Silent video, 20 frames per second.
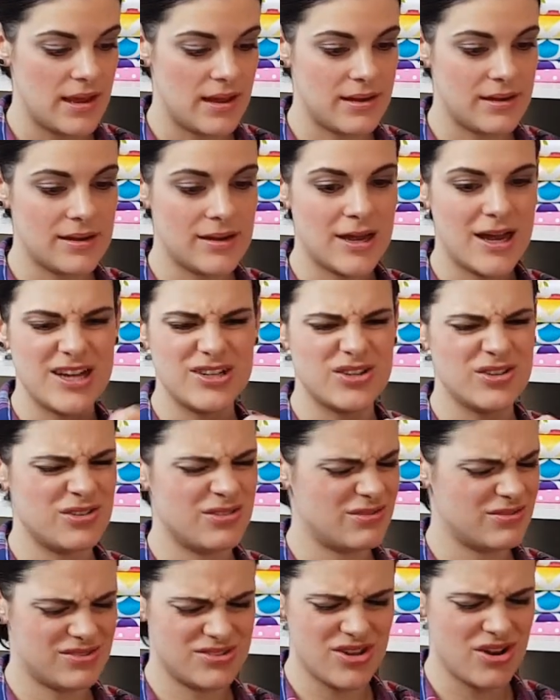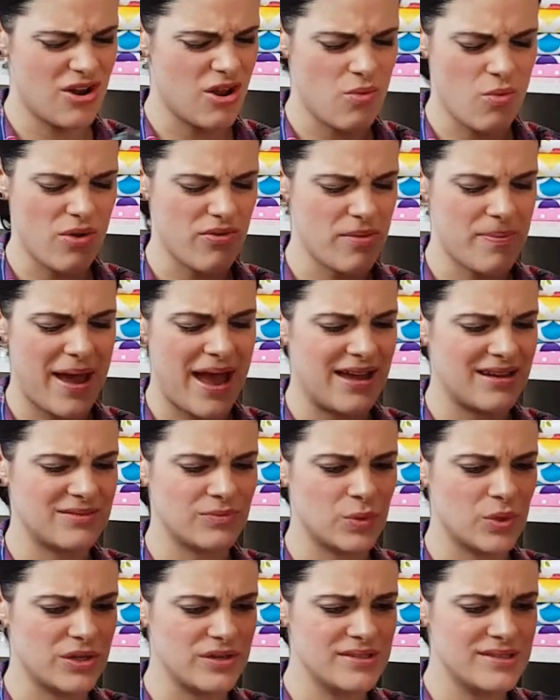I don't know what the
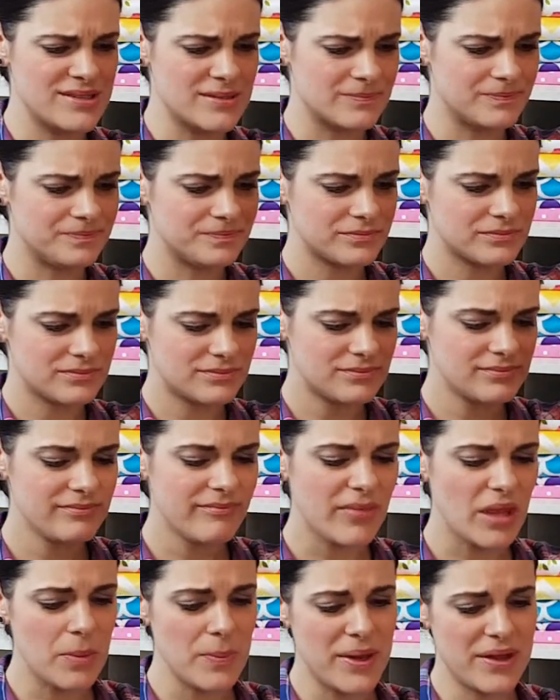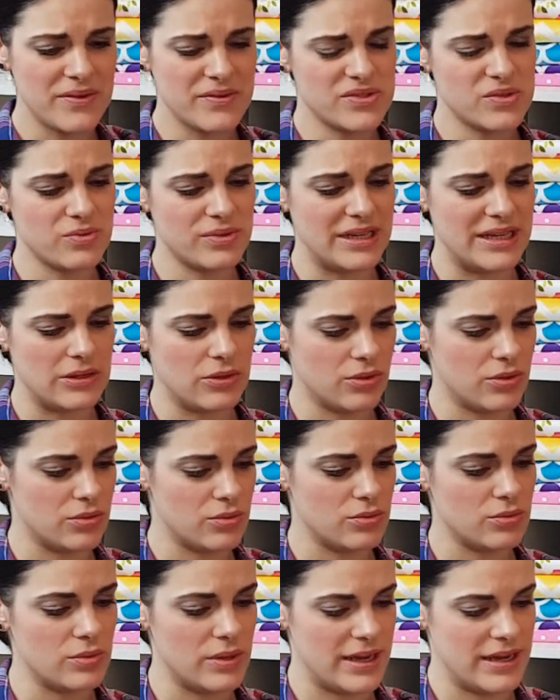pattern was, but it was a really
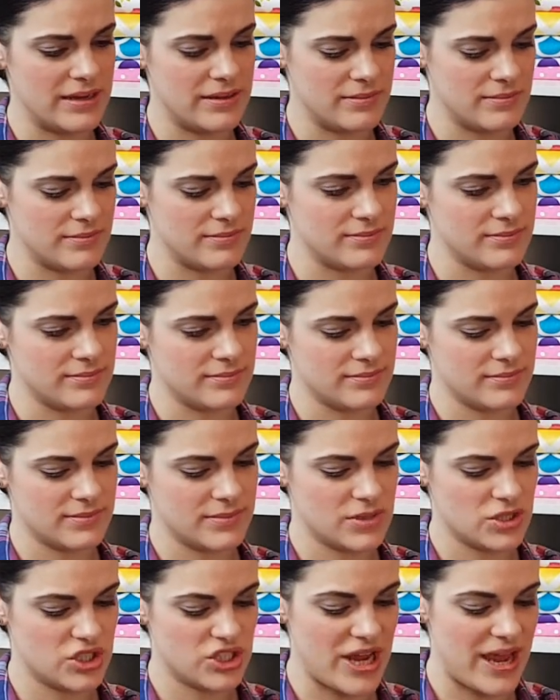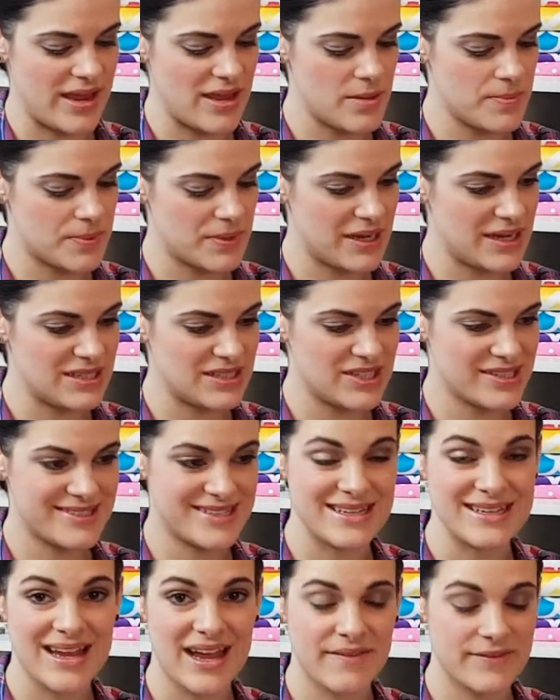cool shape. It just
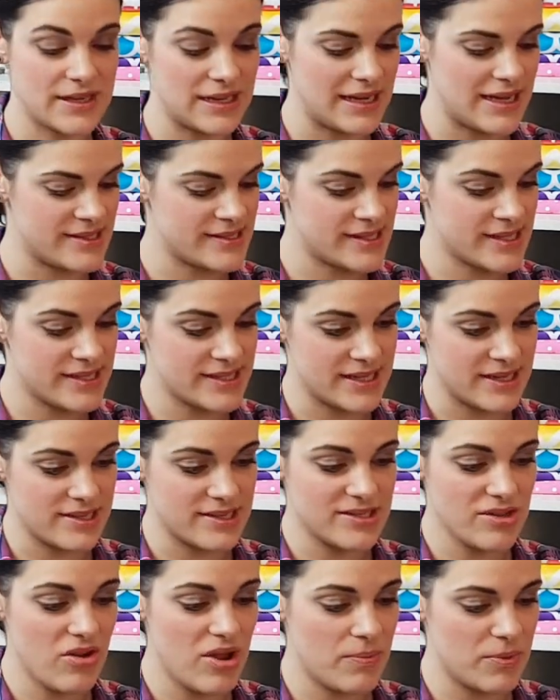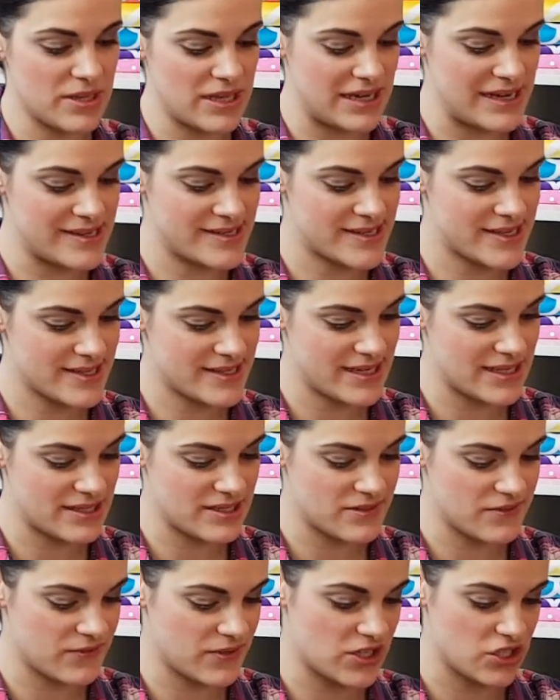didn't have the elastics in it, so I put the elastics
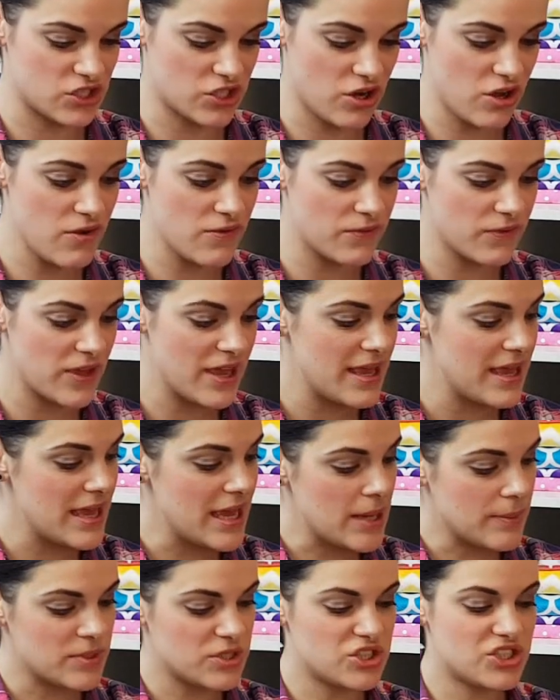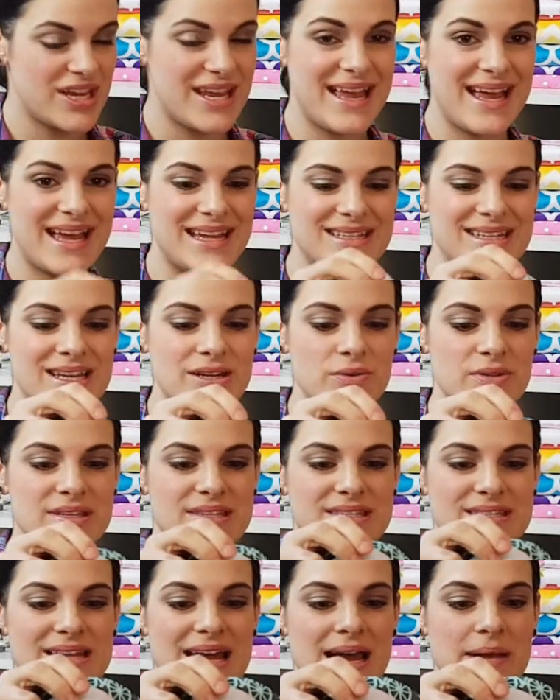in to finish it off. But she had done all the
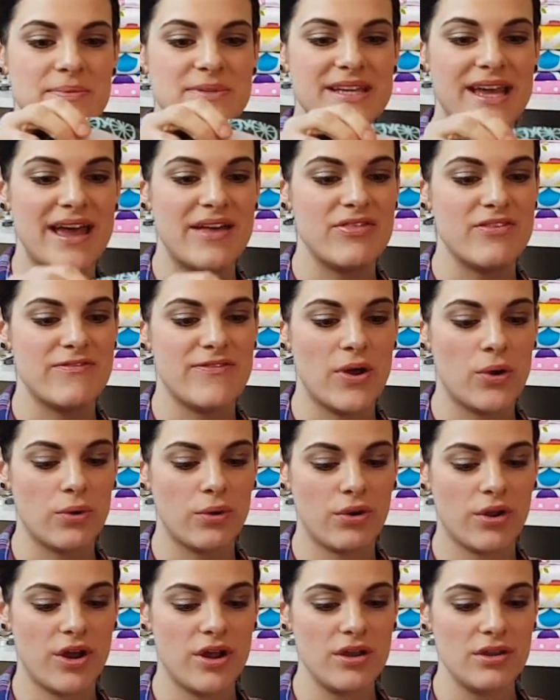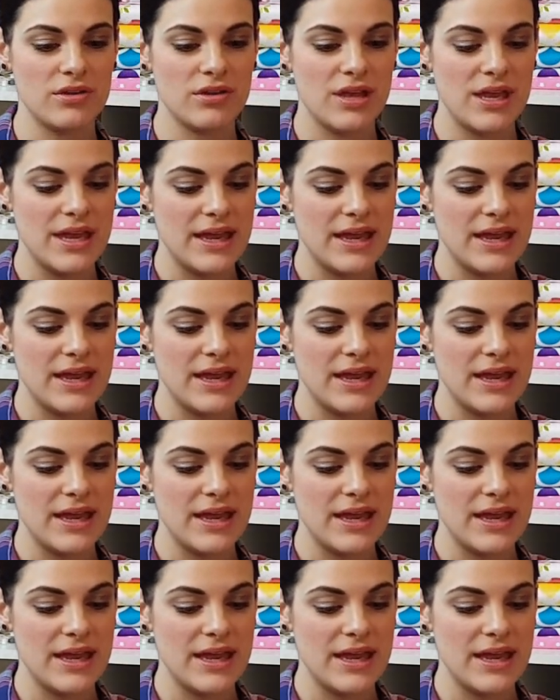snaps and the Velcro,